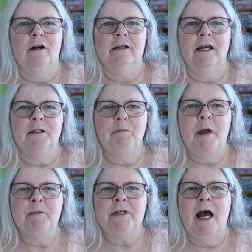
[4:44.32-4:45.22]
get the
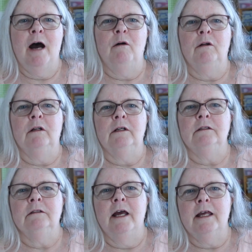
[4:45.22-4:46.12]
paper towel
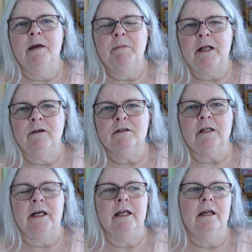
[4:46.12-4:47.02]
and get my clothes
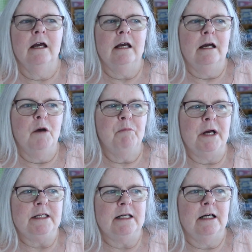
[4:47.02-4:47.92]
clean.
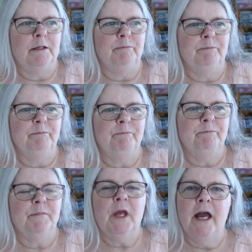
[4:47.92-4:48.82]
But
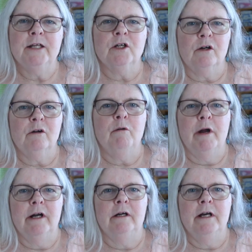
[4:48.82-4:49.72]
it took
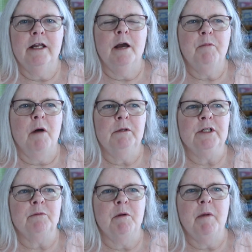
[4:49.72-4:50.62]
it probably
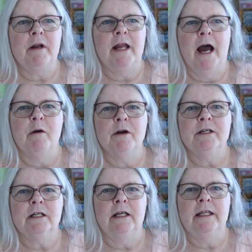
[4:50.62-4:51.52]
took me about an hour
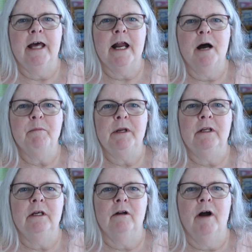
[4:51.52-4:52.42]
to clean that up,
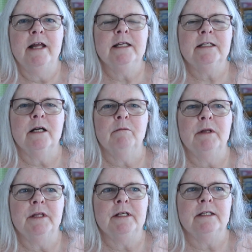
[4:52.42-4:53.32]
and I had to start
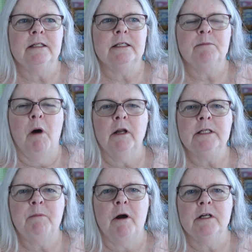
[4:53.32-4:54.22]
with the
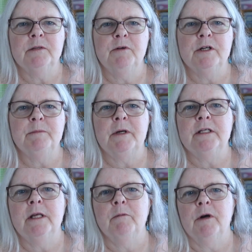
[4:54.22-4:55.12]
smallest parts first,
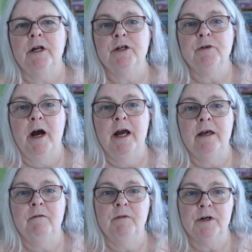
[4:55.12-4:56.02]
because they were going to
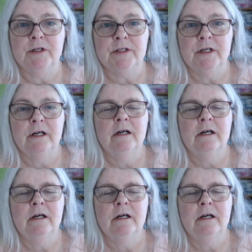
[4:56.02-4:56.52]
dry first.